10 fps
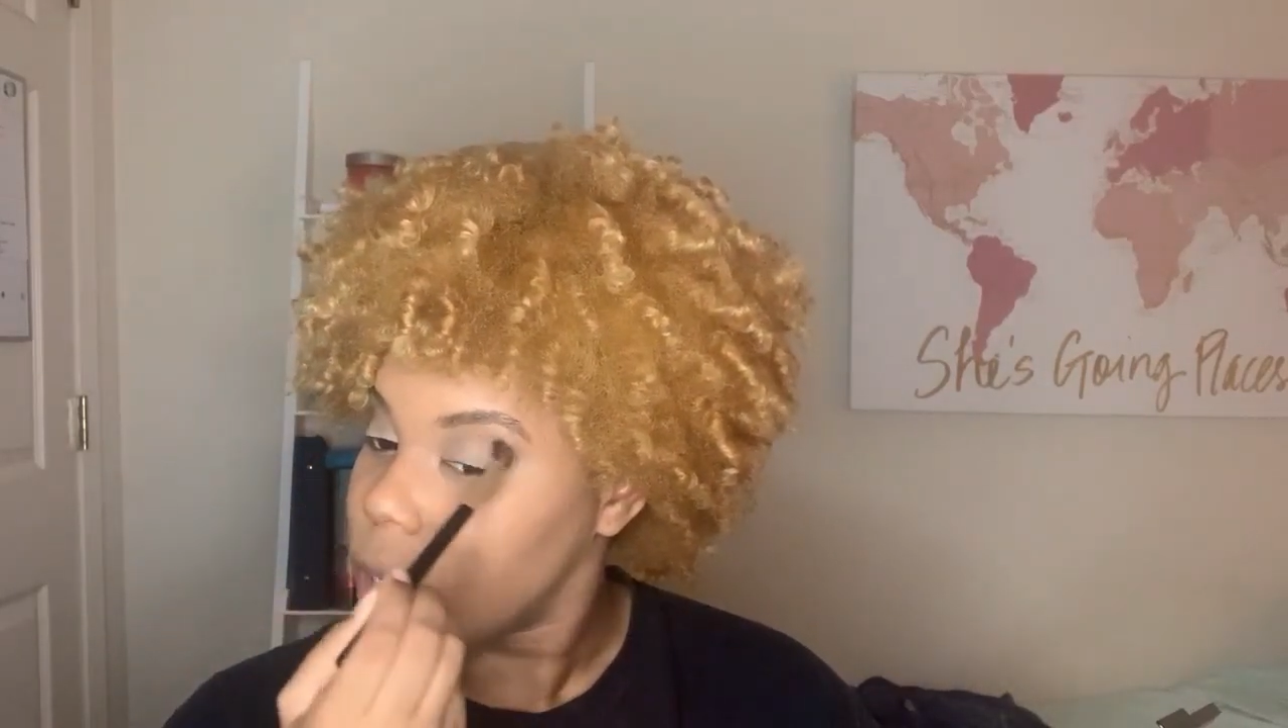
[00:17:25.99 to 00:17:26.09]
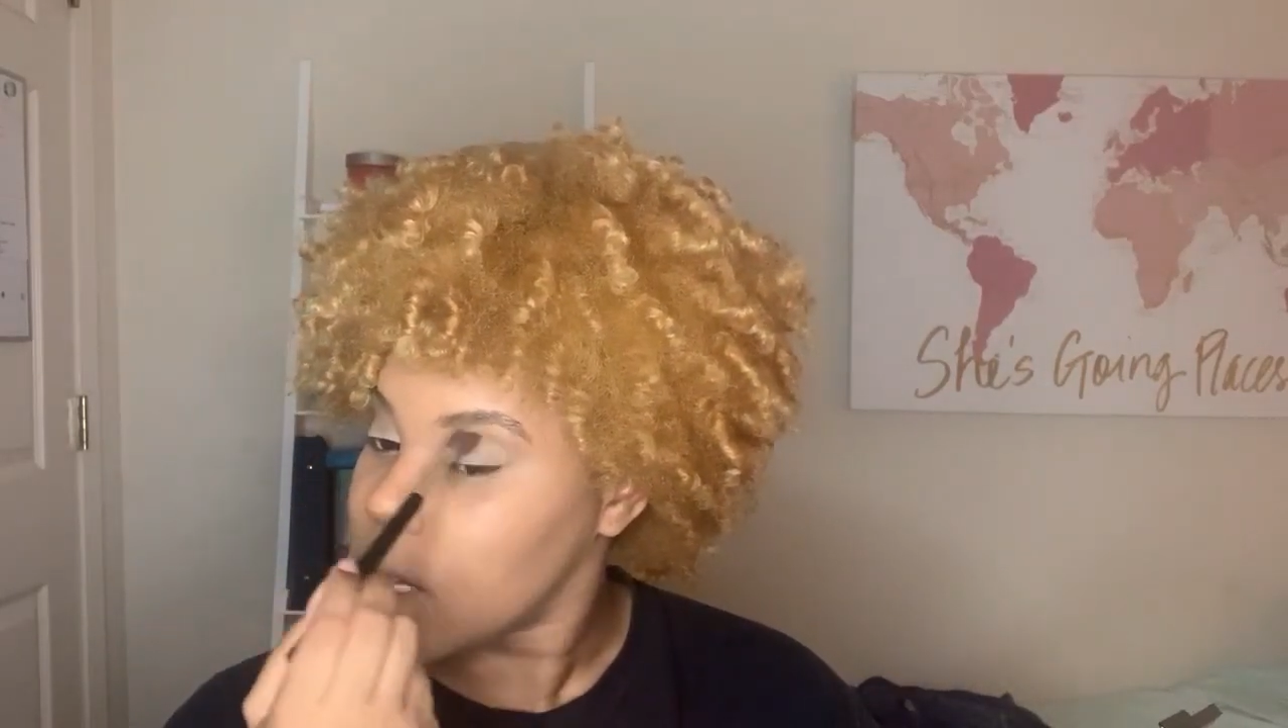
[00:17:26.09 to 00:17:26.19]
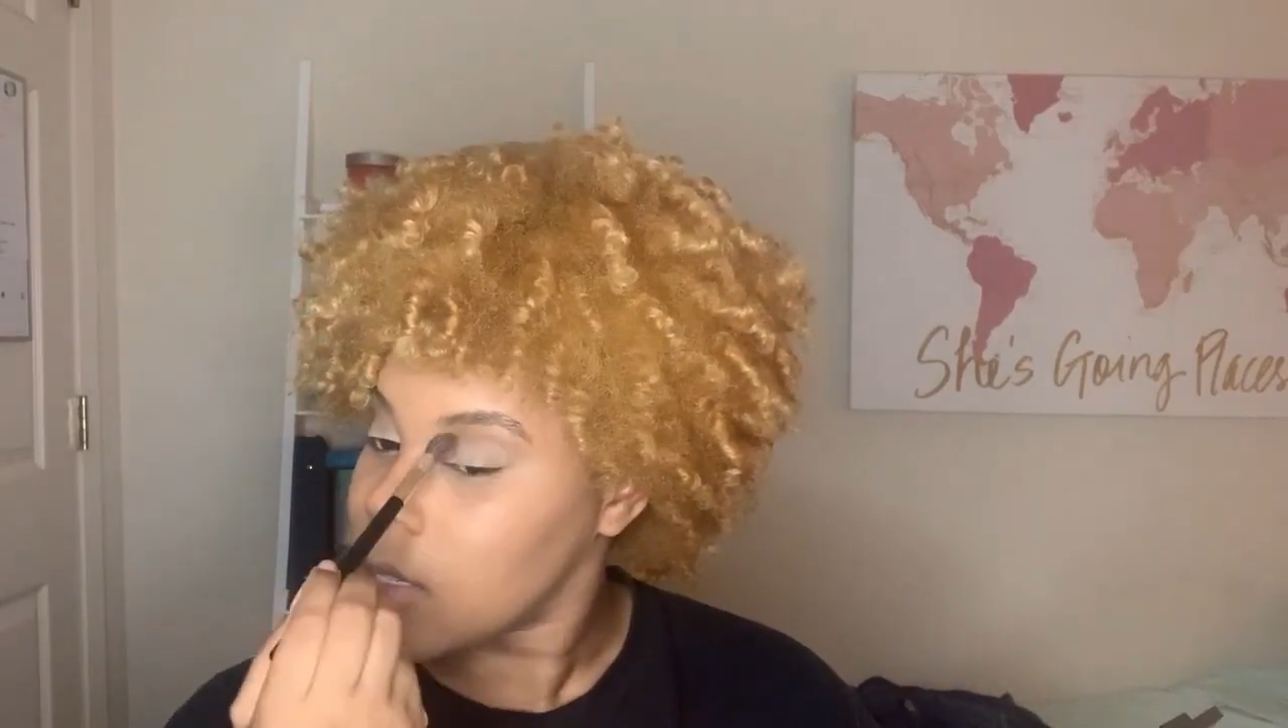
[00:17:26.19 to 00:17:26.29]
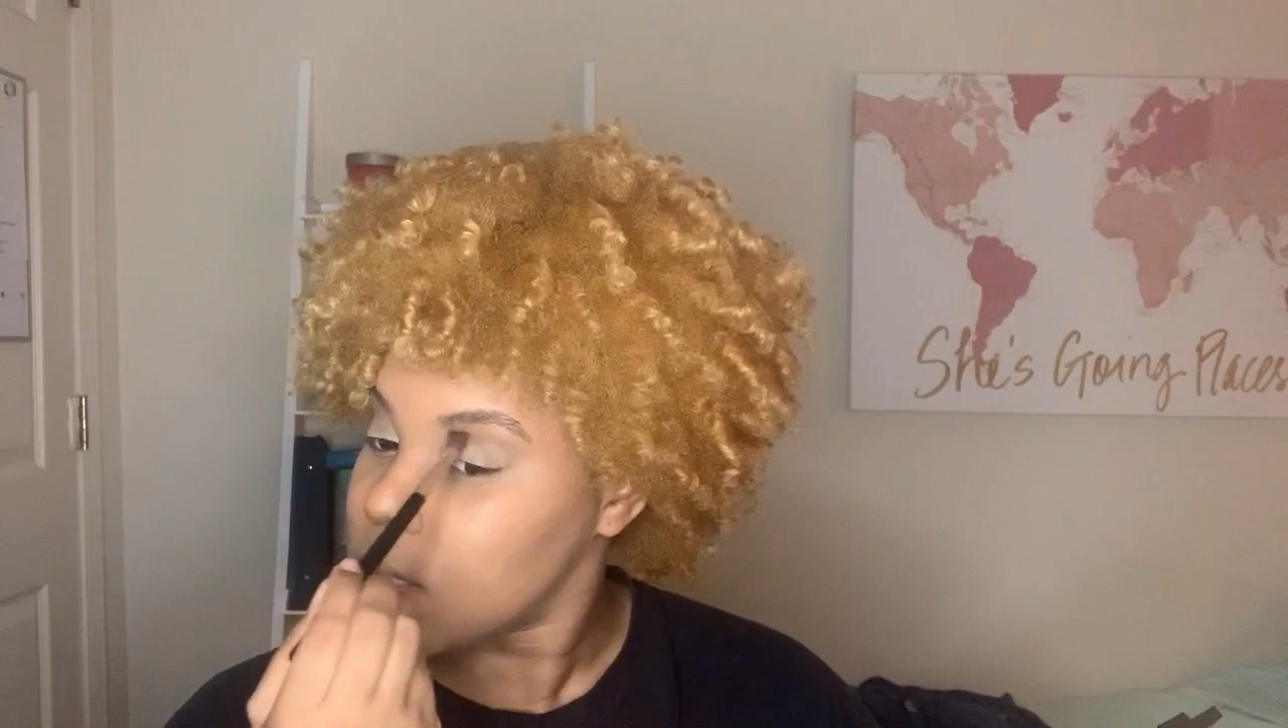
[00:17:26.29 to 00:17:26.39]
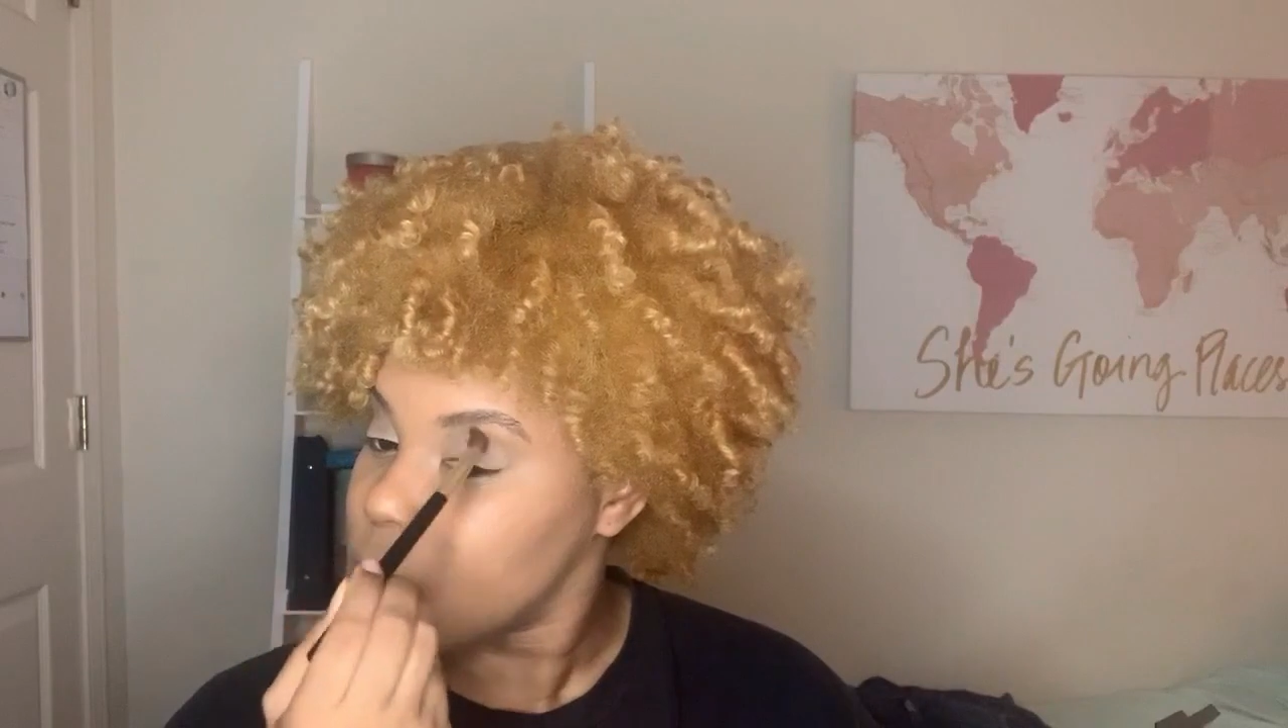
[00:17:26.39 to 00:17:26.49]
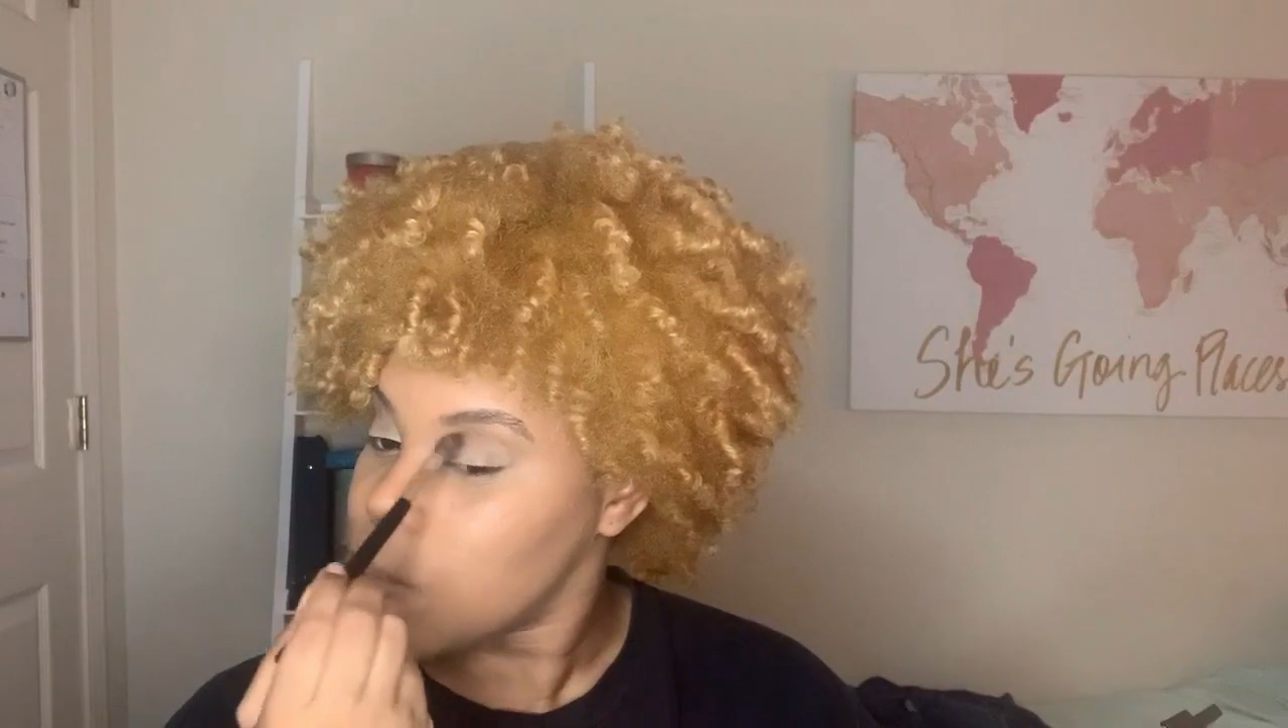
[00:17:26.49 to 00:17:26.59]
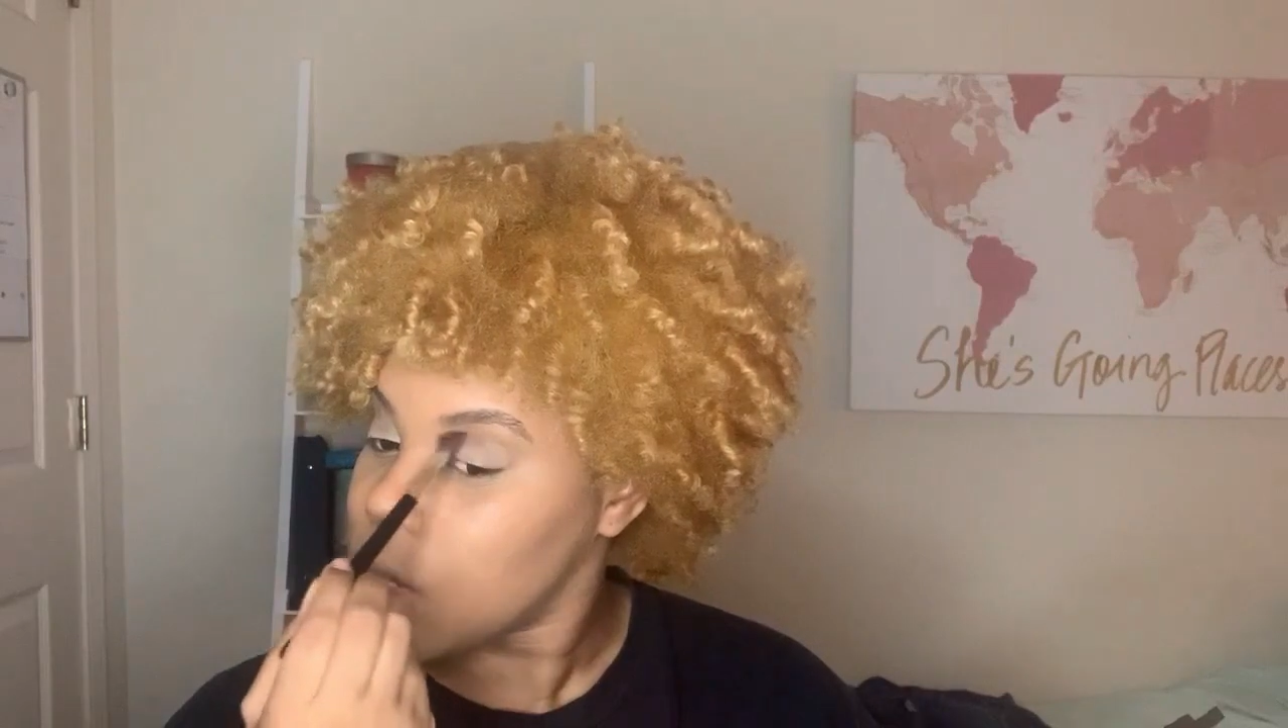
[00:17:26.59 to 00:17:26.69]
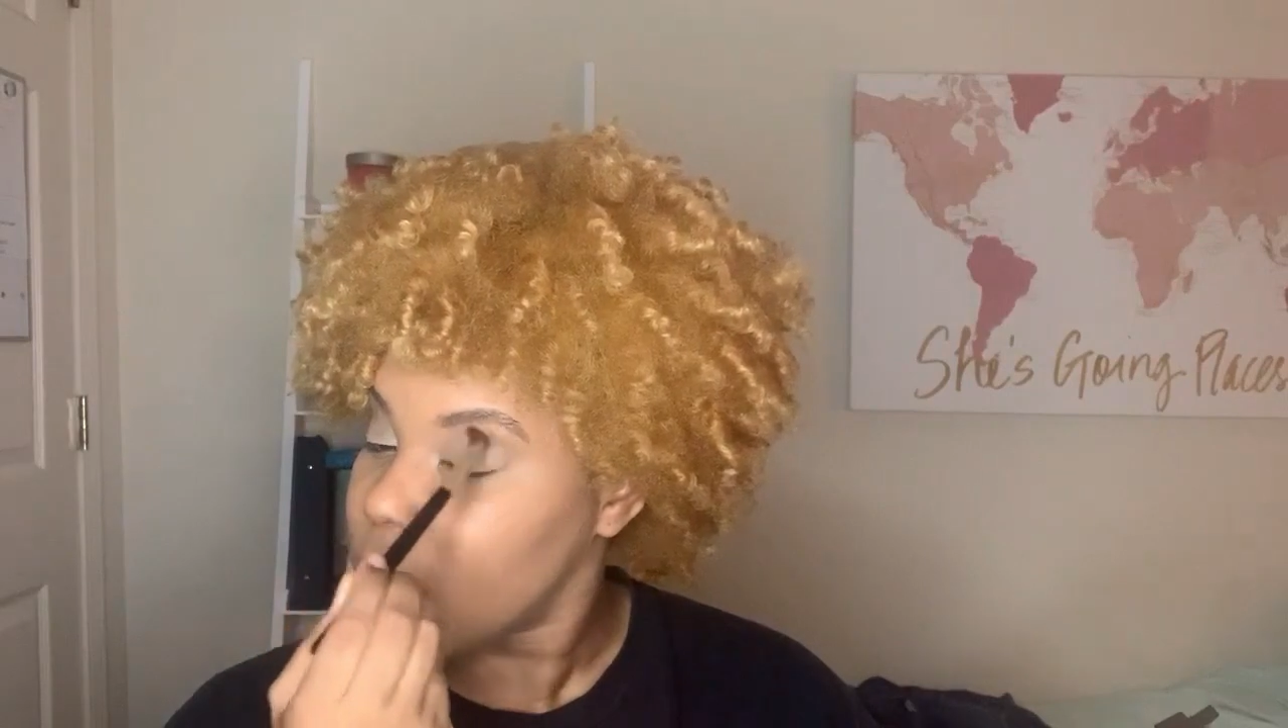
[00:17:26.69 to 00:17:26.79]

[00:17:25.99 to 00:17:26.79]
a simple